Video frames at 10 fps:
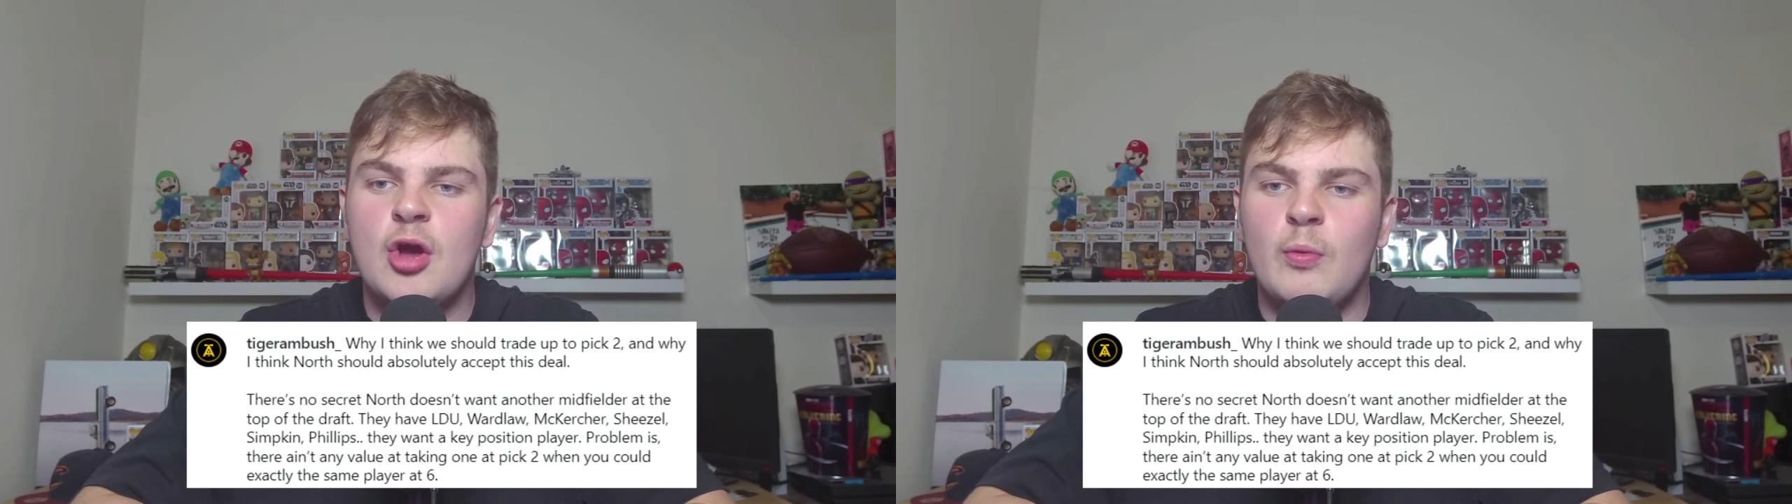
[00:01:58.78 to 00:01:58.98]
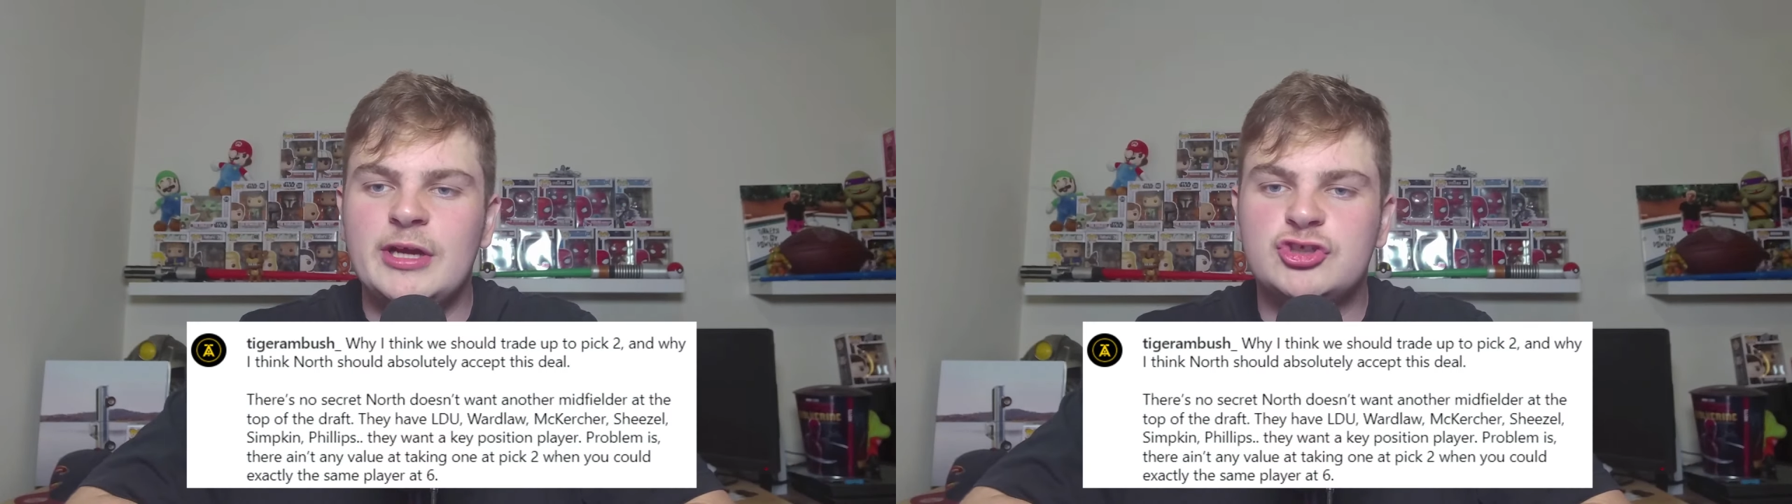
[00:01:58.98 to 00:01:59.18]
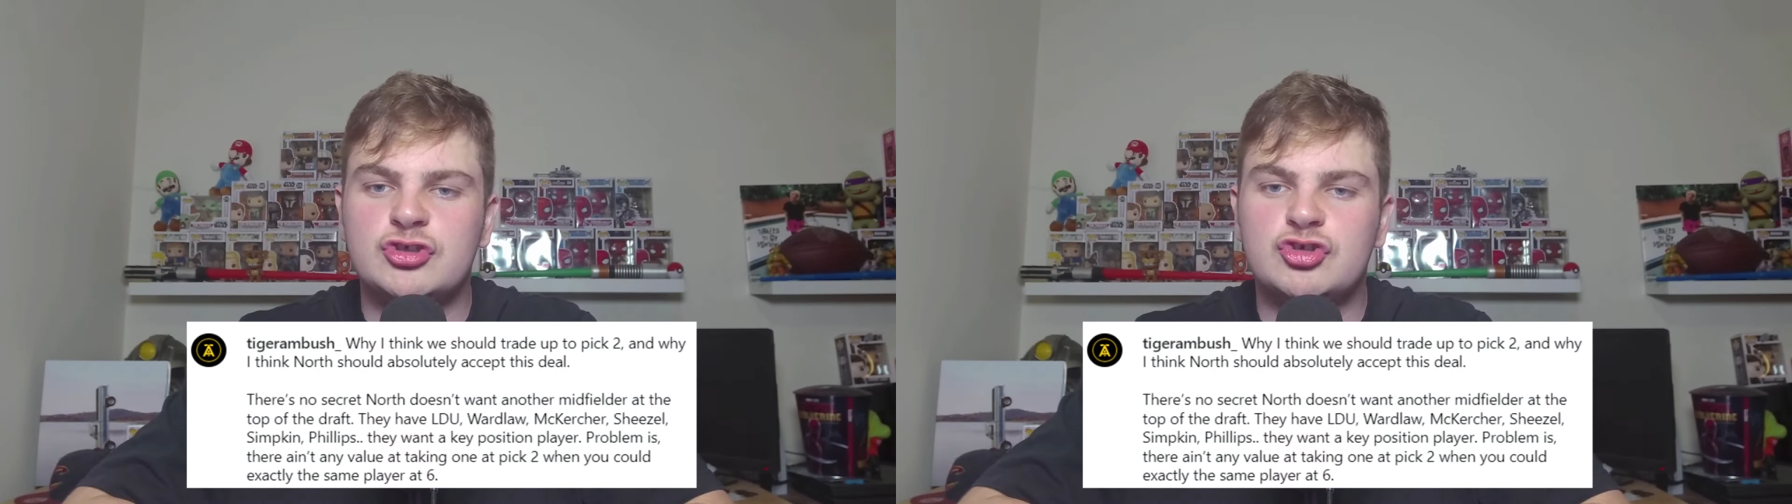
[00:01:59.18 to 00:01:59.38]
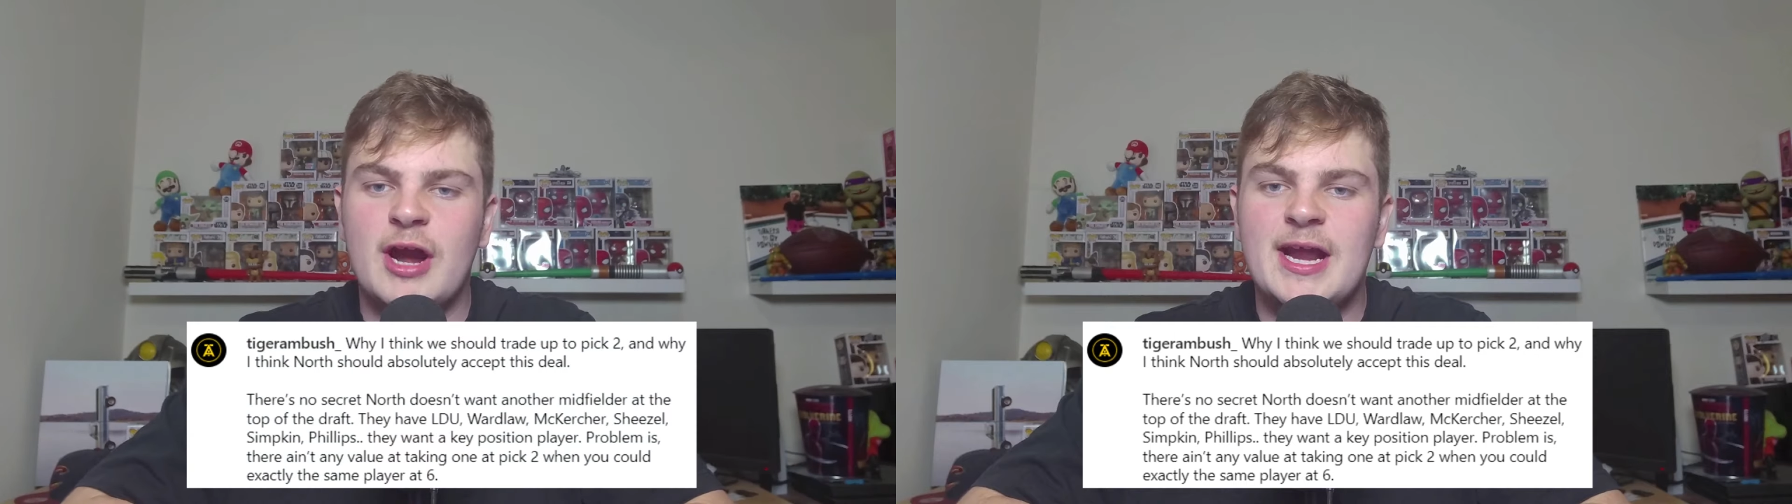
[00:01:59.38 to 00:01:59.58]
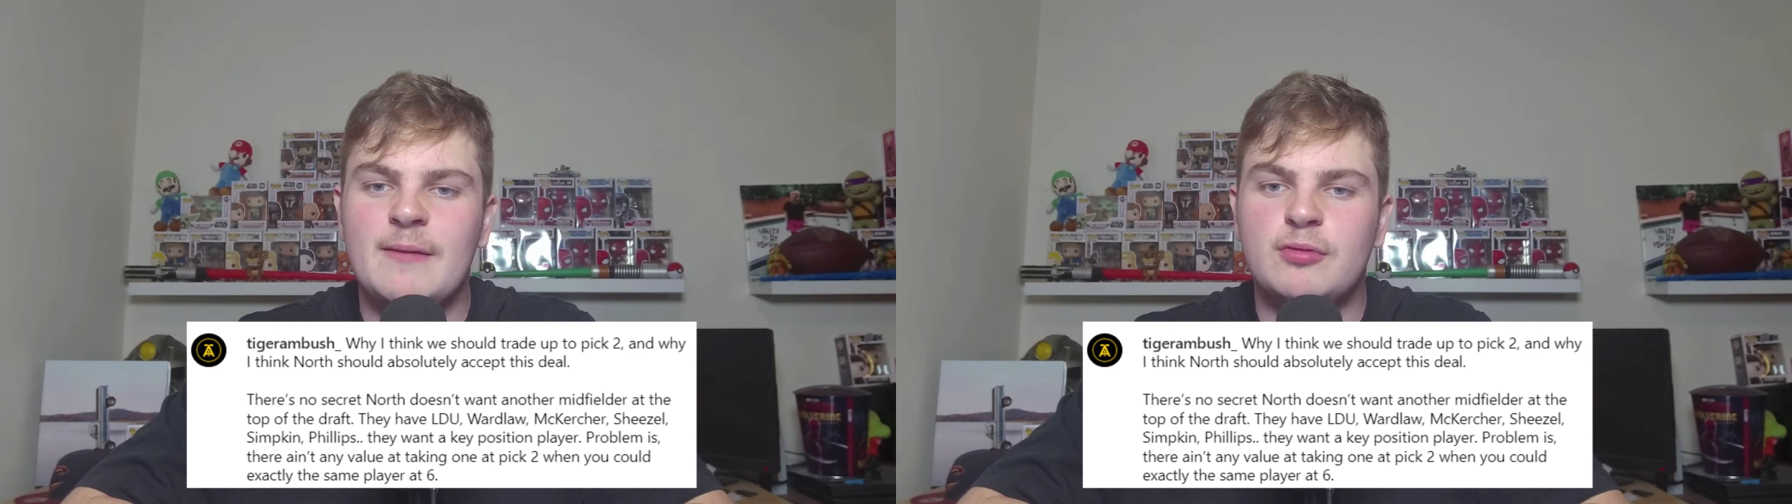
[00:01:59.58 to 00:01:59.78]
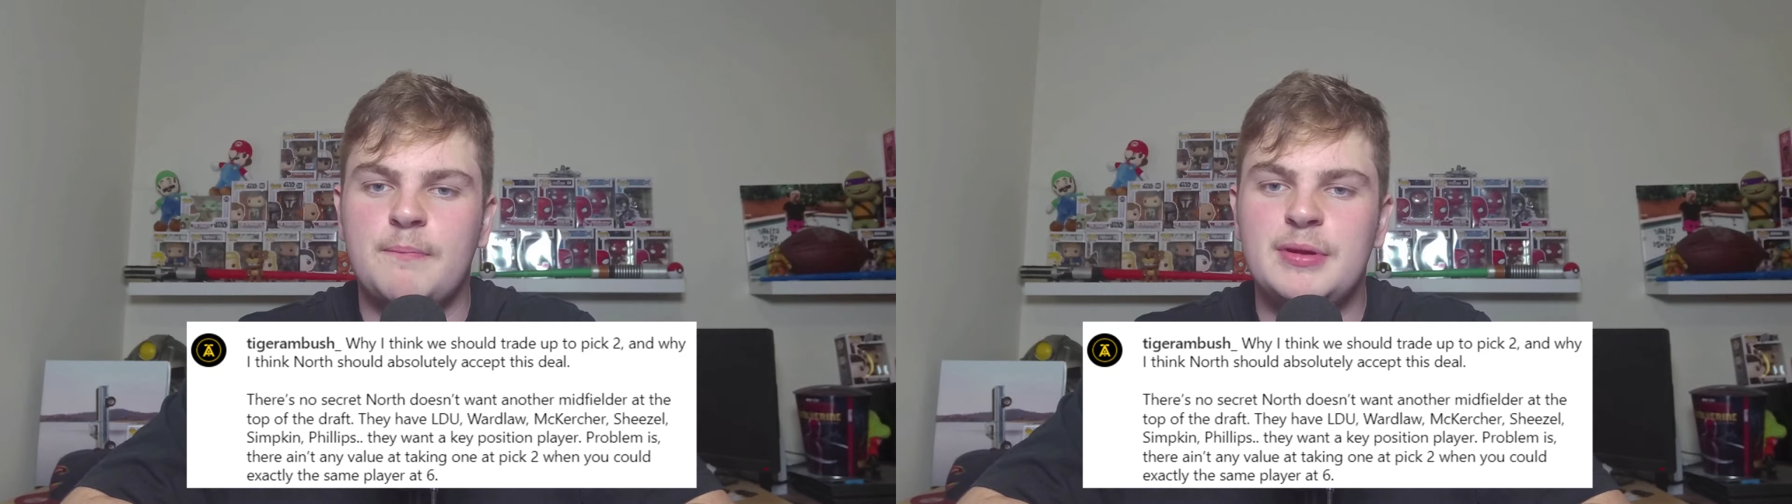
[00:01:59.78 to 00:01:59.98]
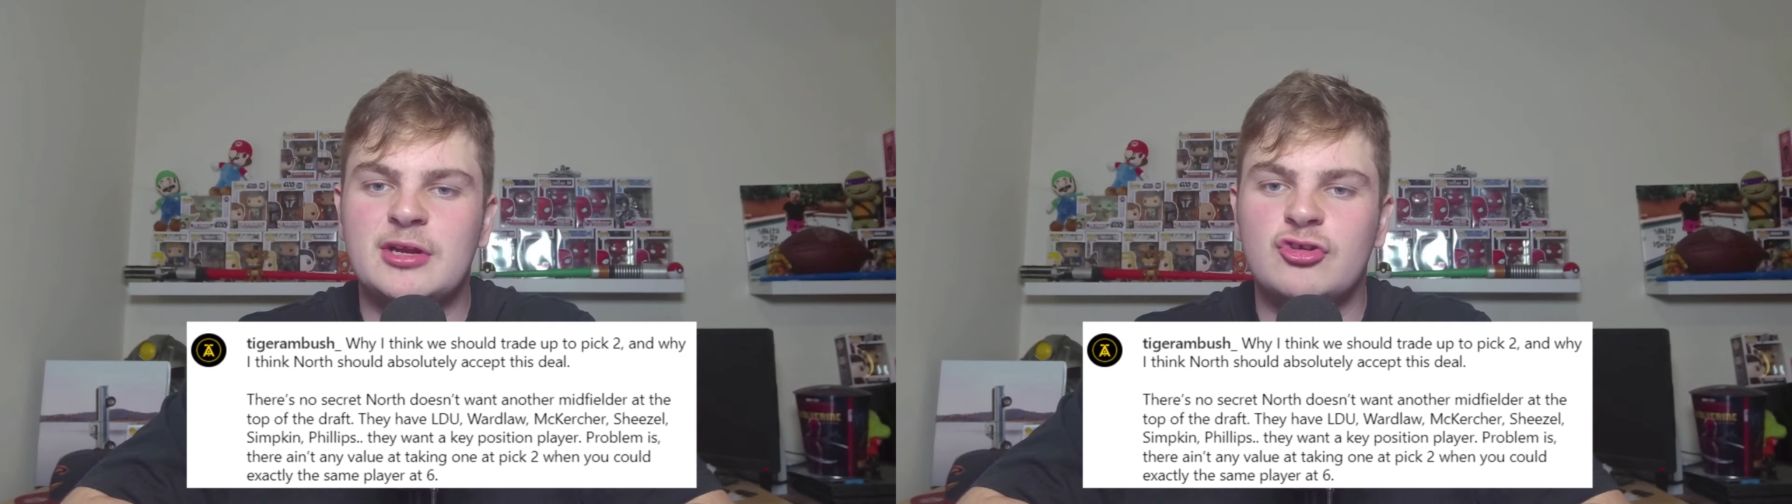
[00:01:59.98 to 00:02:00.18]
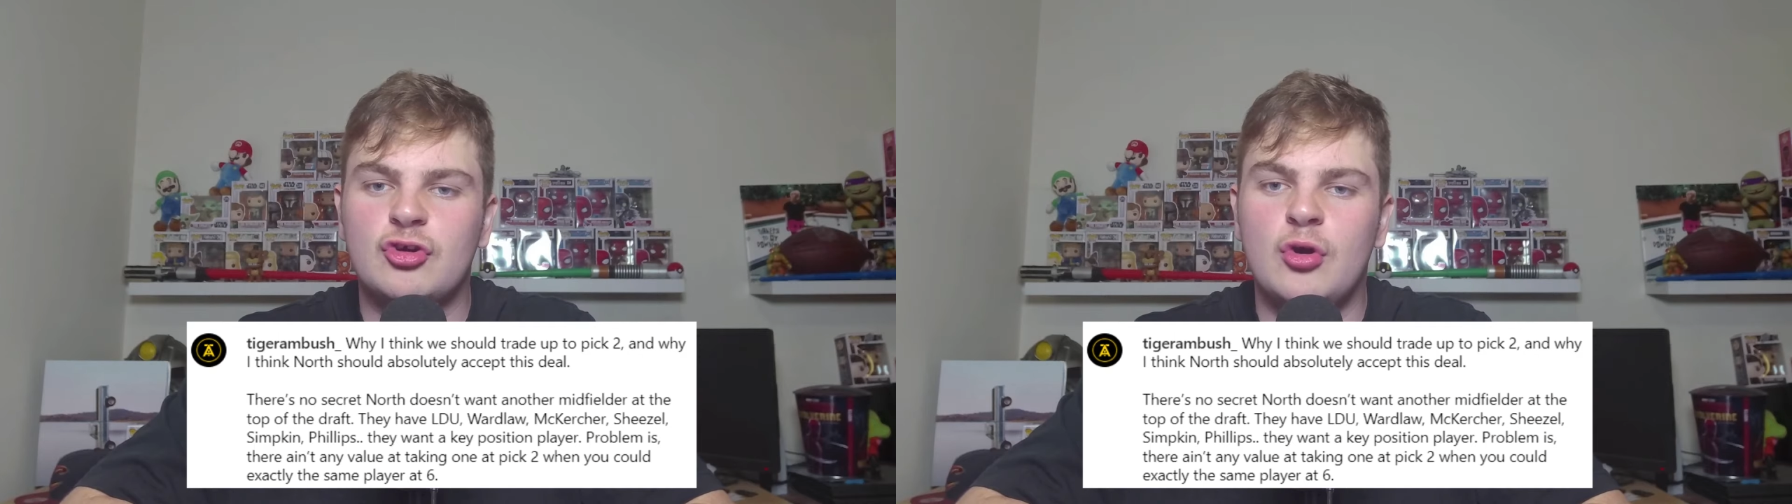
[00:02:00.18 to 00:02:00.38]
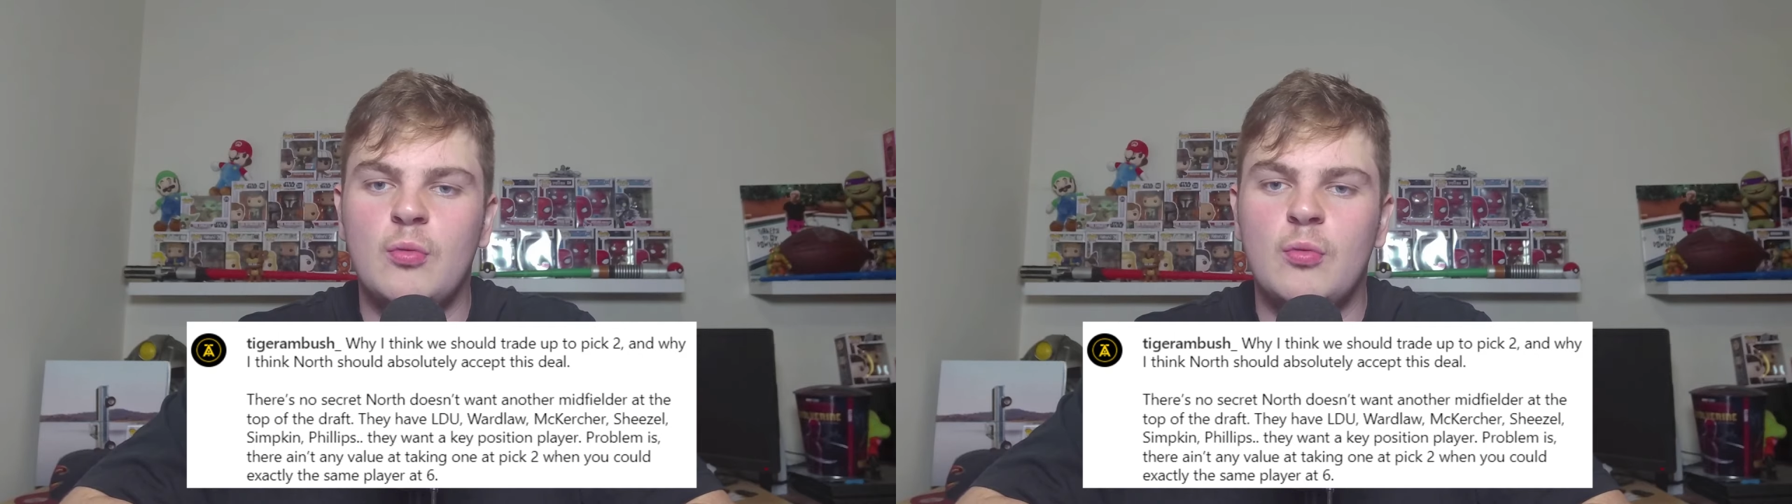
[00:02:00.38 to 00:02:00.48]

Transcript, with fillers: we should trade up to pick two